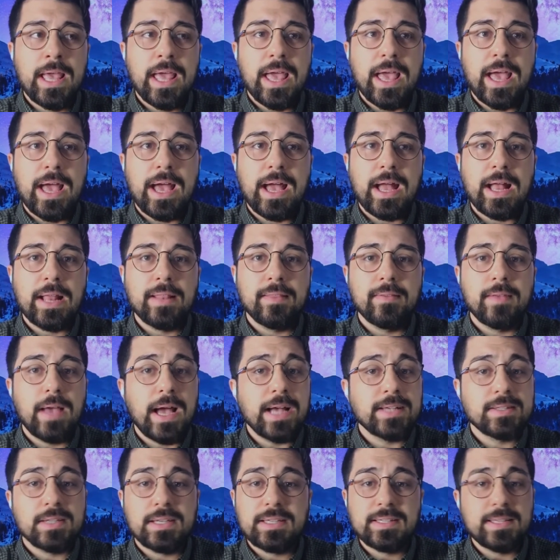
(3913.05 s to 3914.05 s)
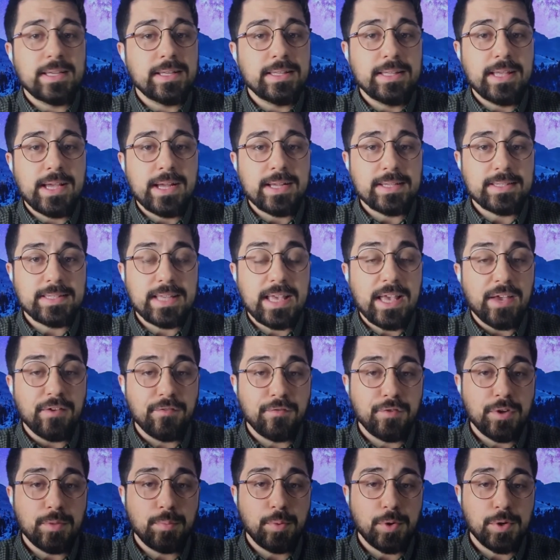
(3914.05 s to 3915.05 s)
And as I said, yes,
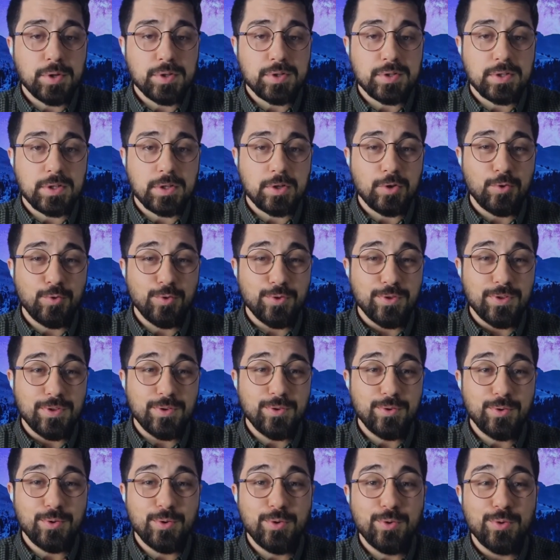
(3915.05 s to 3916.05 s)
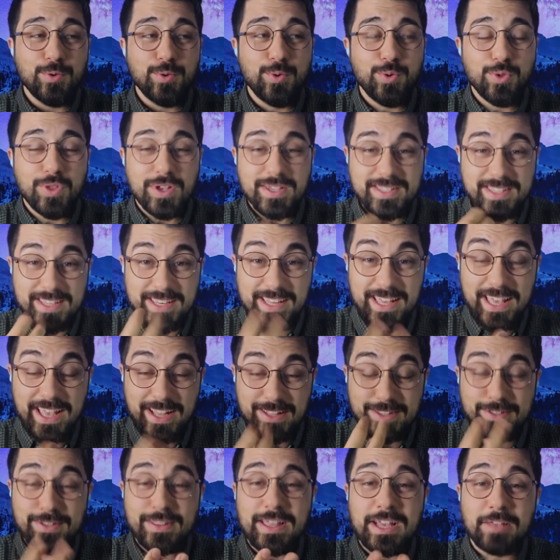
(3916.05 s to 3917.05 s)
every person who doesn't
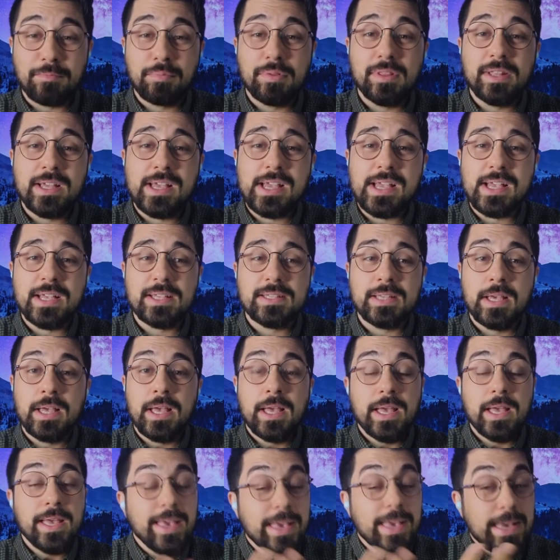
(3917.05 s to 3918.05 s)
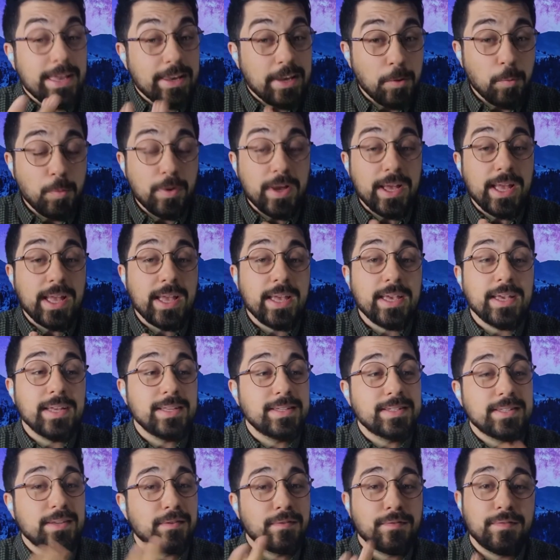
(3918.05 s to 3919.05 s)
get to that place, in a way,
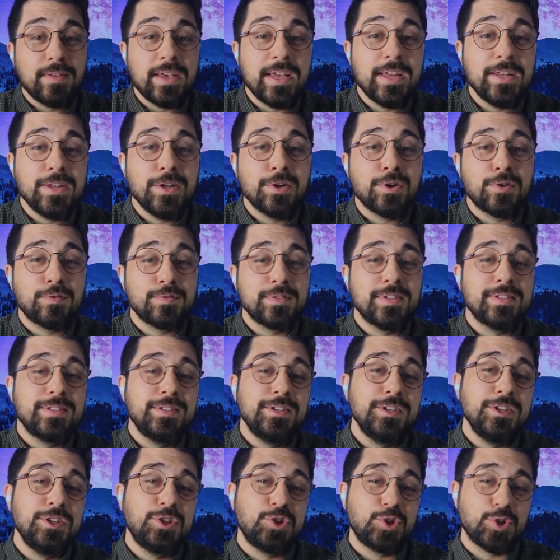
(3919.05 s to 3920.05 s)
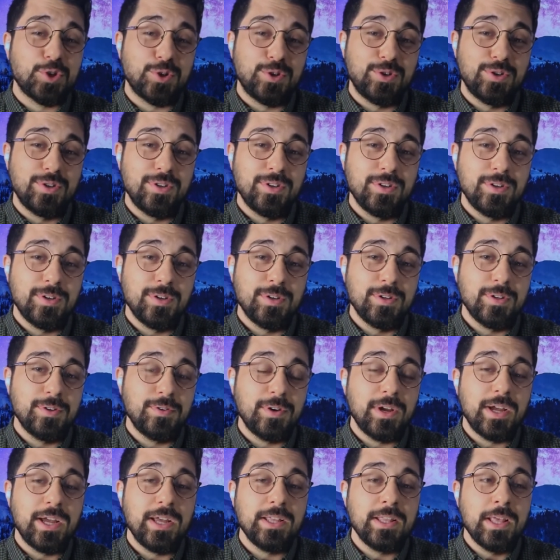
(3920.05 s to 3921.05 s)
it's the failure of the teacher,
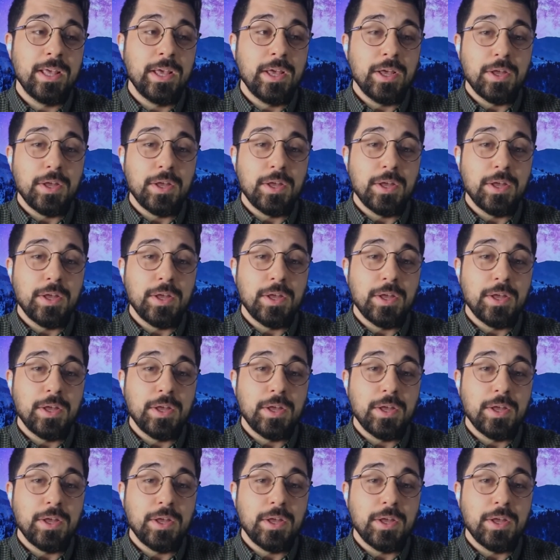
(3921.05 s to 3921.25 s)
right?